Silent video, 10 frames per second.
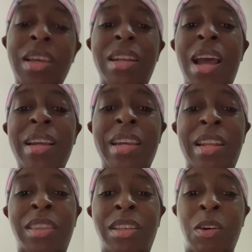Knocking
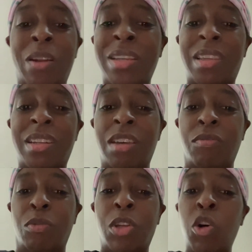at the door. That's the
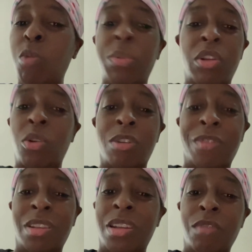devil. Don't open the door
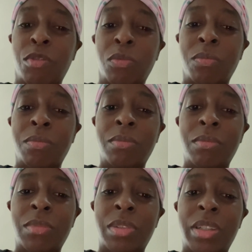for the devil.
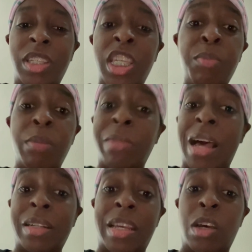Keep him
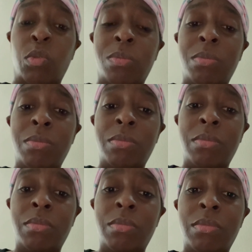locked out.
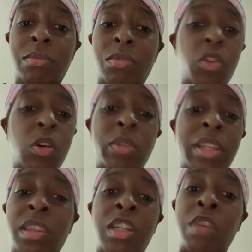You don't
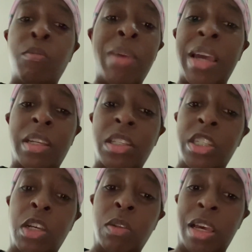let the devil back into
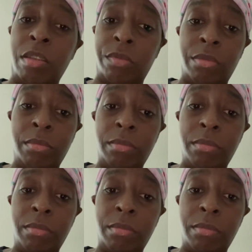your life.